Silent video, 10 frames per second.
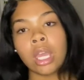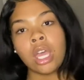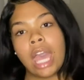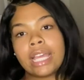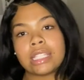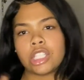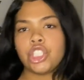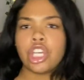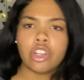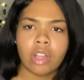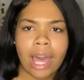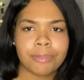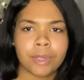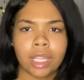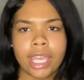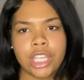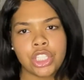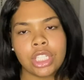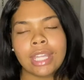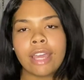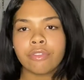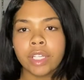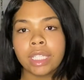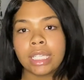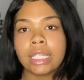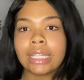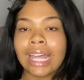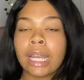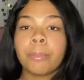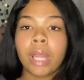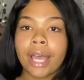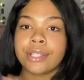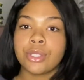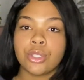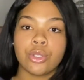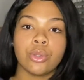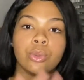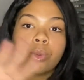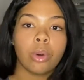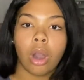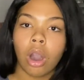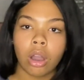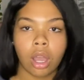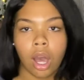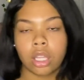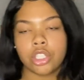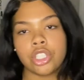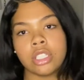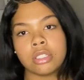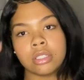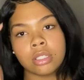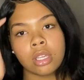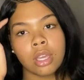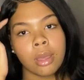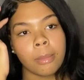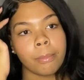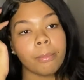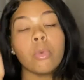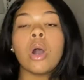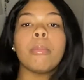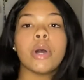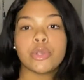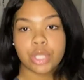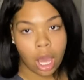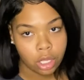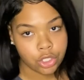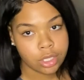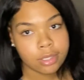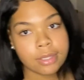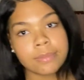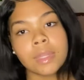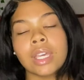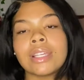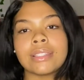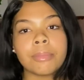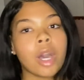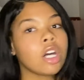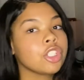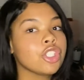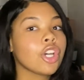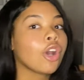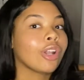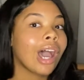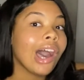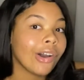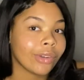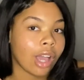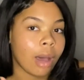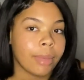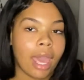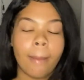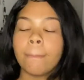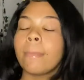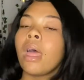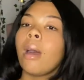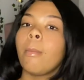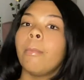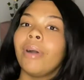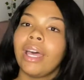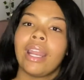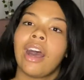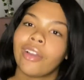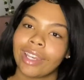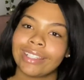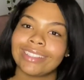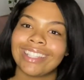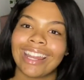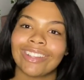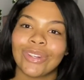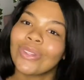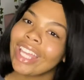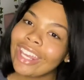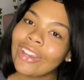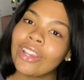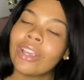It's a general application that applies to all colleges, well, most colleges, because some colleges are not on Common App. But I'll get into that a little later.